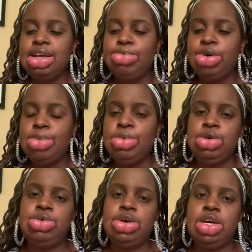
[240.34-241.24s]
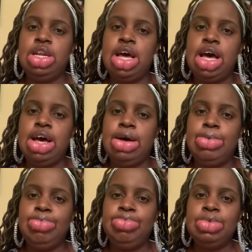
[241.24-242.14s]
put me
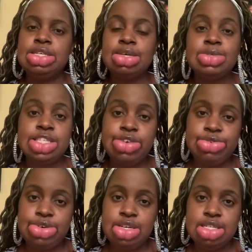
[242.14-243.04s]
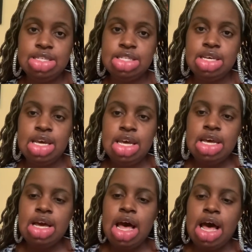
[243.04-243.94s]
on some steroids.
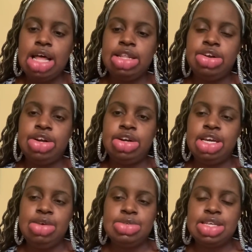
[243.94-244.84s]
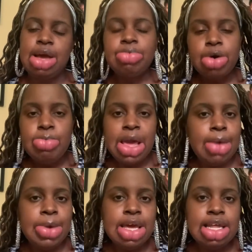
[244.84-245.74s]
He was like, well,
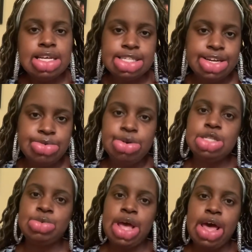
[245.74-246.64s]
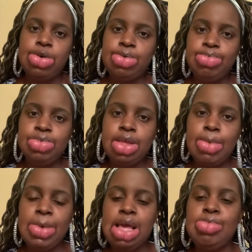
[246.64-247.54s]
maybe the steroids will help.
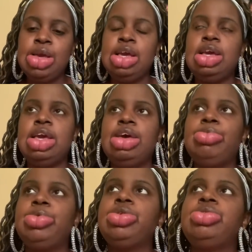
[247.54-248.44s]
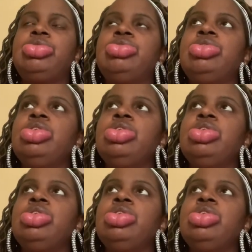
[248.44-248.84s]
Maybe it will